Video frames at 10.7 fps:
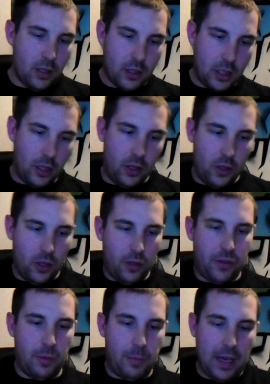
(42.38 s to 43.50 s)
So,
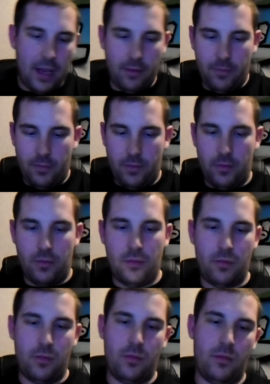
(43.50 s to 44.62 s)
off the bat,
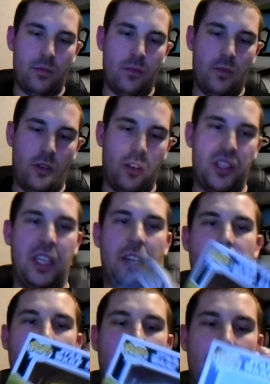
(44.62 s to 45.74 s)
we've got a
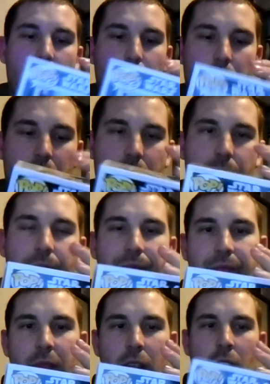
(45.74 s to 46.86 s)
C-3PO pop.
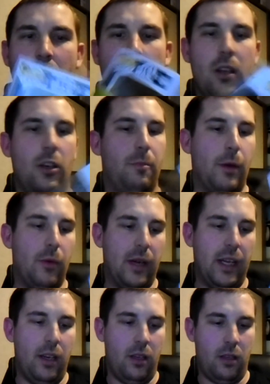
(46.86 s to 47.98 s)
A
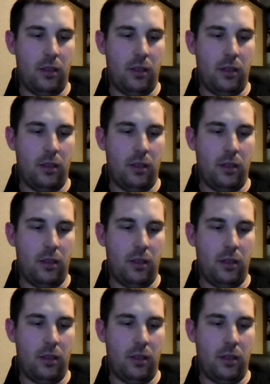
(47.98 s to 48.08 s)
bobblehead.